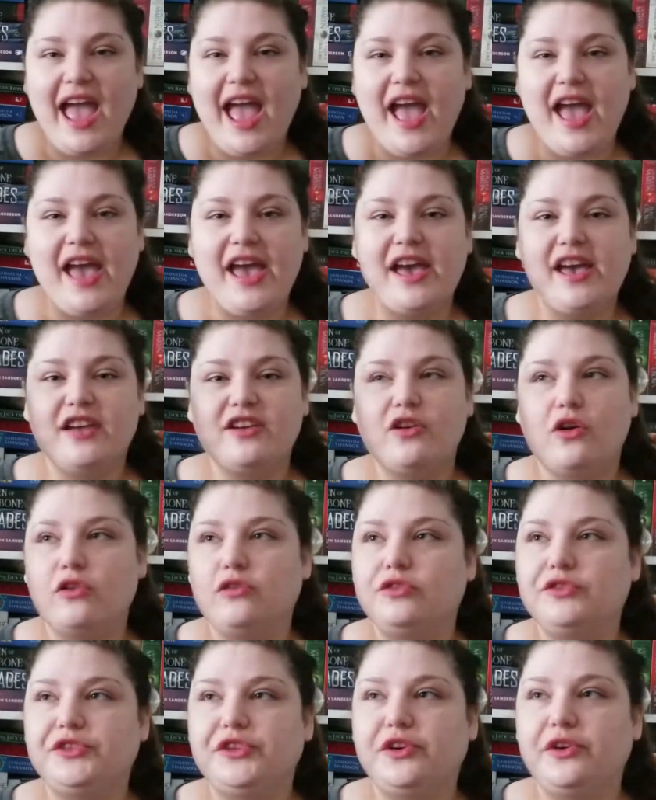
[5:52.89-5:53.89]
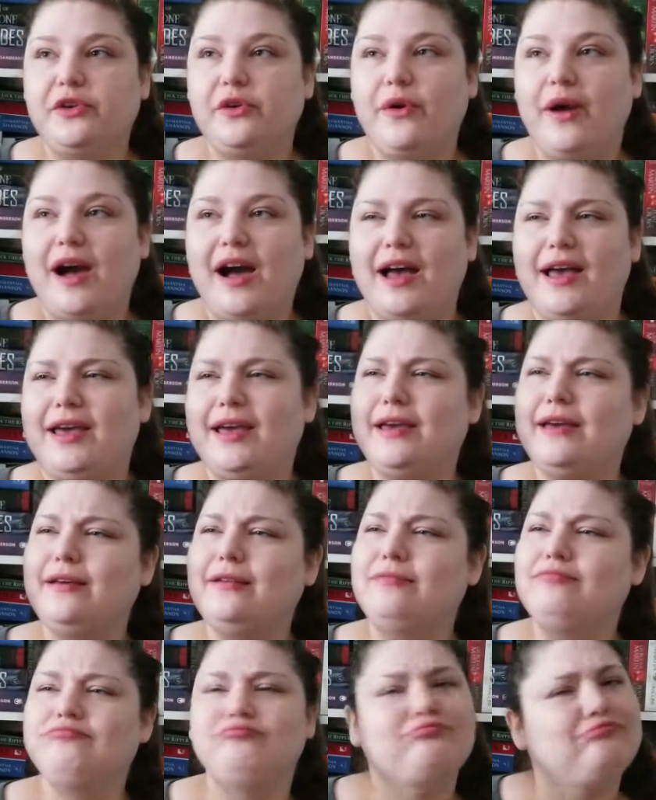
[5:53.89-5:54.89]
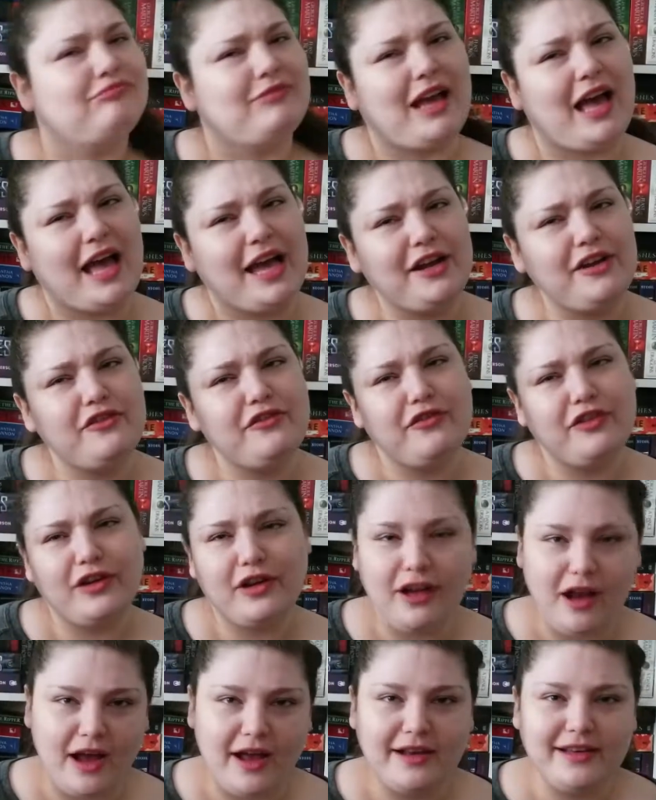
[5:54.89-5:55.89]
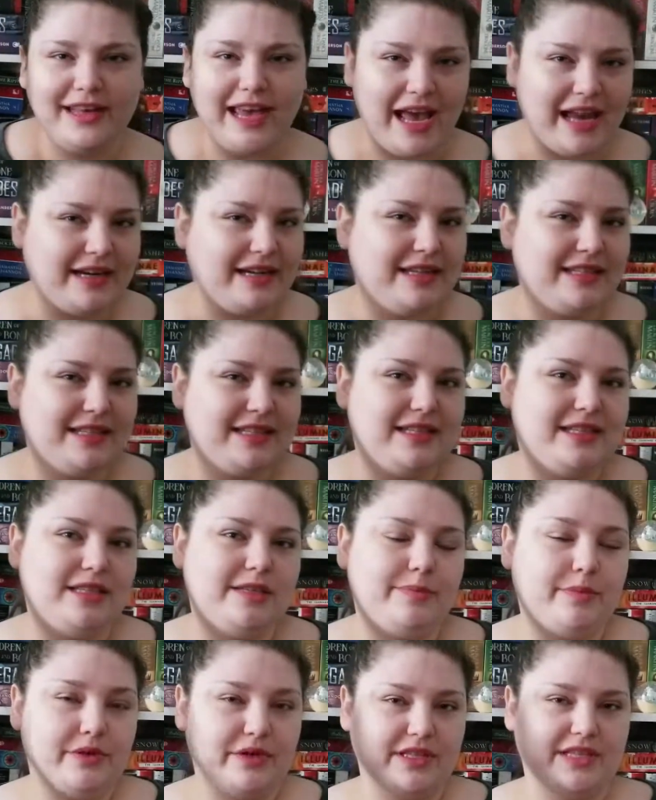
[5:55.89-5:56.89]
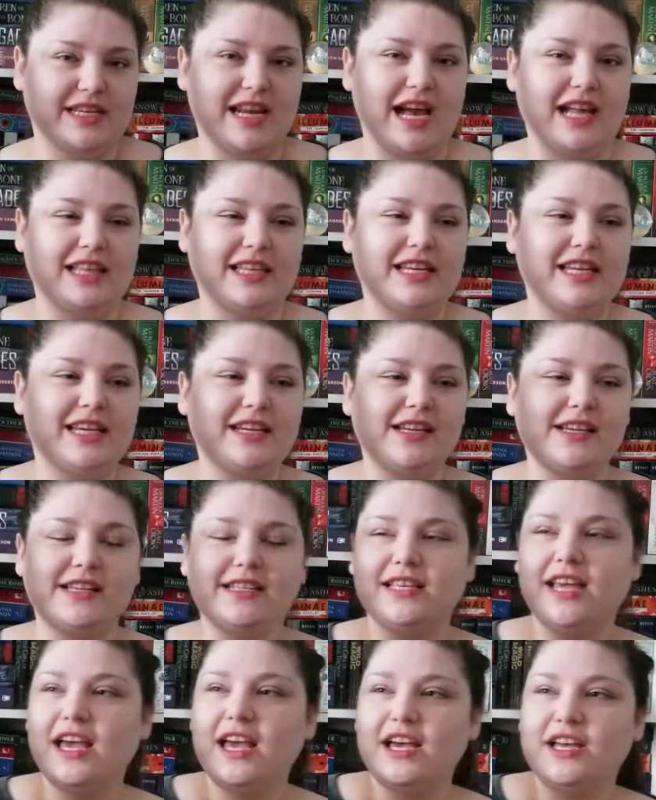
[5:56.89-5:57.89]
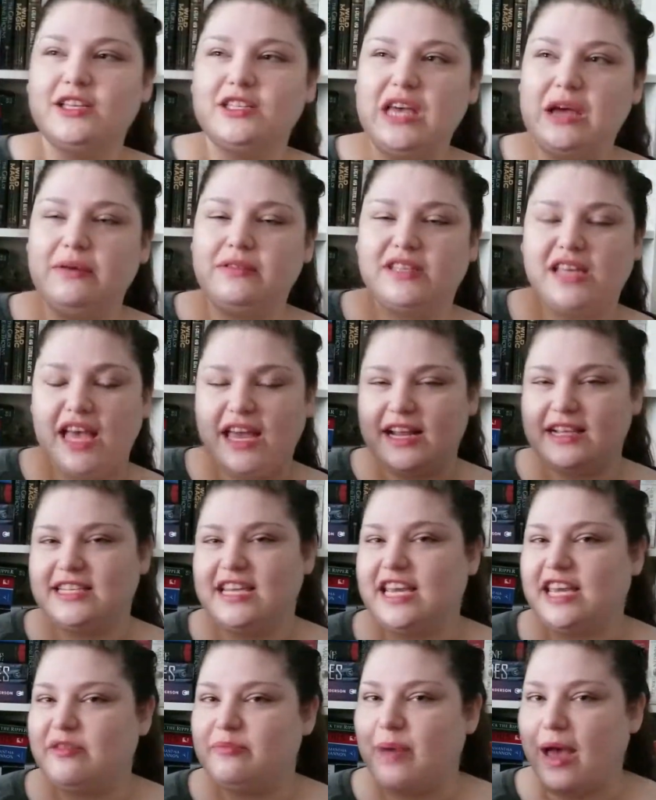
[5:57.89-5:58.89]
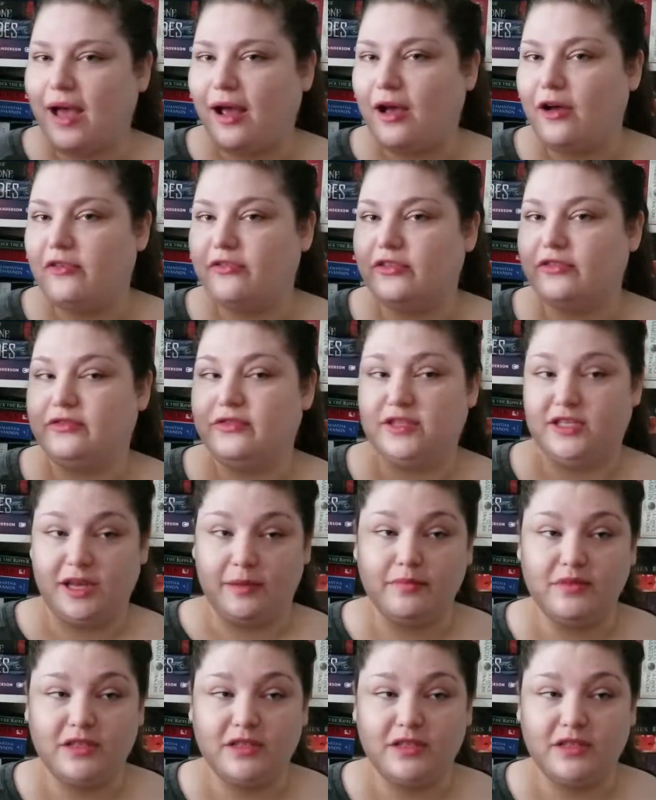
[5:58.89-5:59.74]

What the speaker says: And also, I kind of forgot Katniss's personality in this, so I was kind of taken back off of some